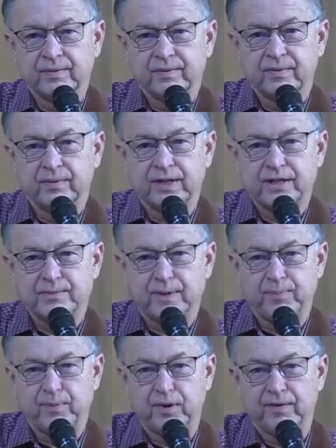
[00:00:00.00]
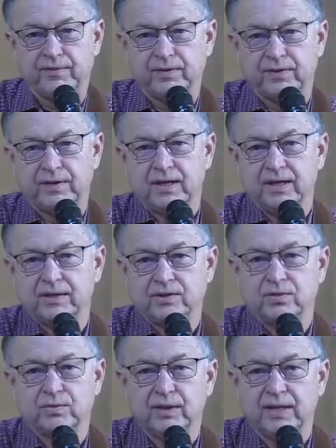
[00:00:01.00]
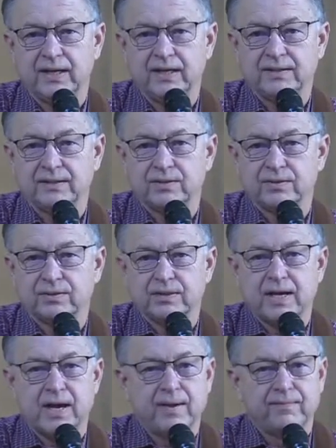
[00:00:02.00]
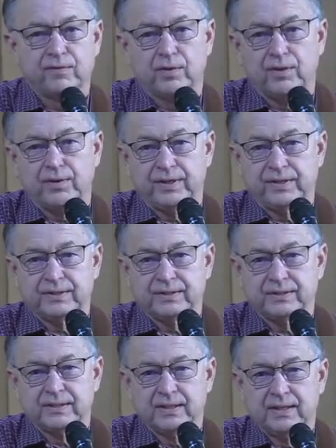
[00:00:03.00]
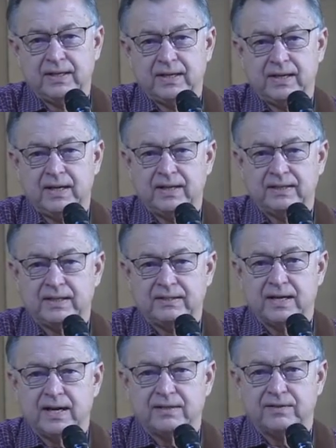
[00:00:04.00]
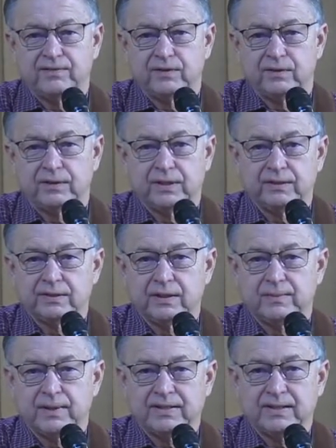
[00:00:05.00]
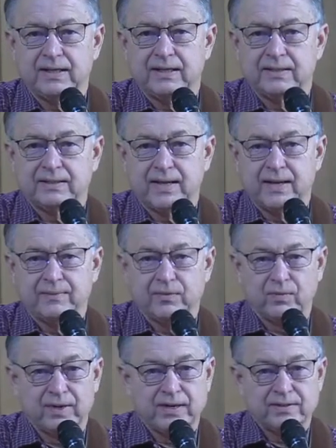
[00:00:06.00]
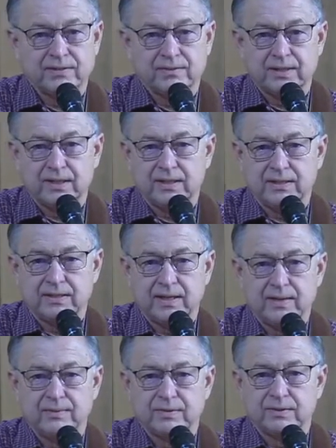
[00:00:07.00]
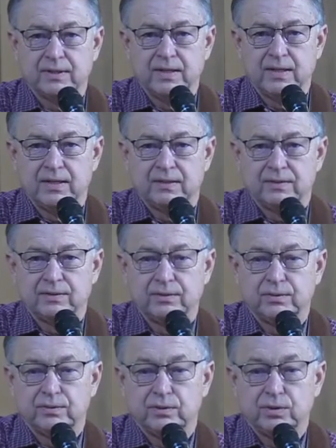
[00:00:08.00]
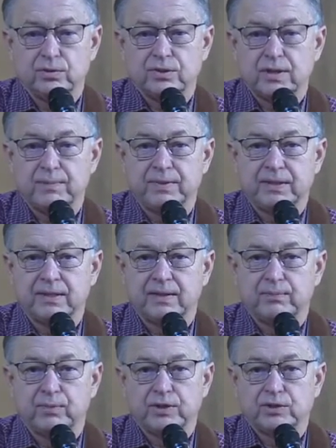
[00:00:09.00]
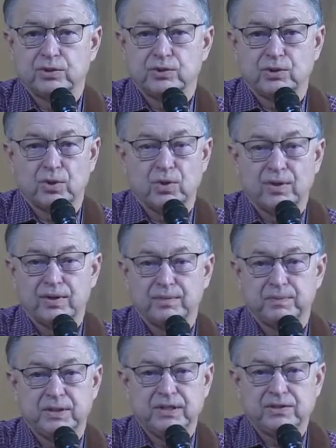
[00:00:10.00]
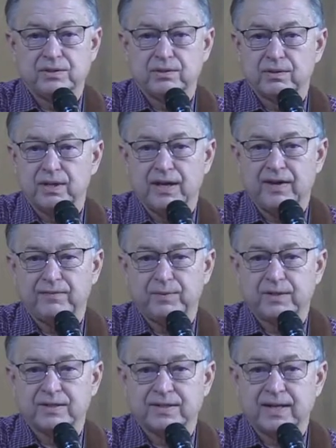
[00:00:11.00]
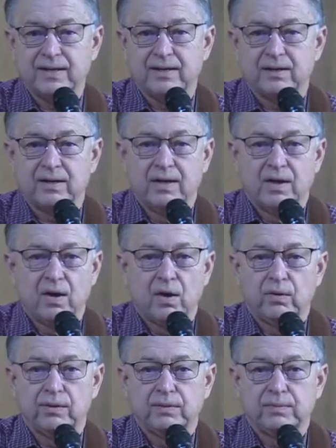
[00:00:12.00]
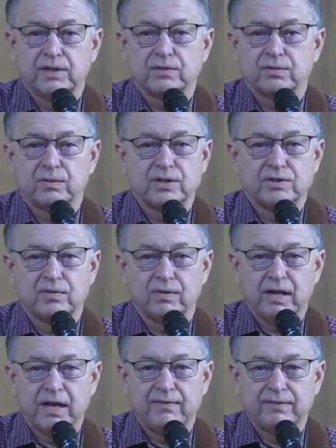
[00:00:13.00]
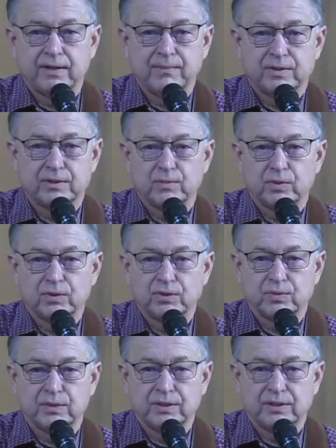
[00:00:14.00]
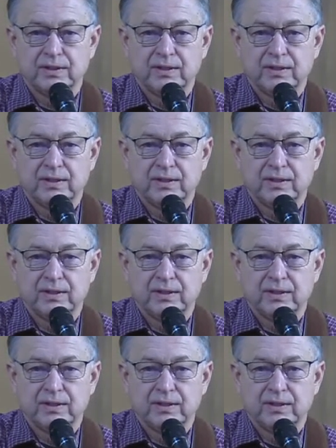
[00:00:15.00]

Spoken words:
Well, that's my prayer for you today, that you realize that there's a time for all things, and that not to feel guilty about taking time to rest or taking time to do something that brings you joy and peace in your life, because that only makes the rest of your life that much more sweet.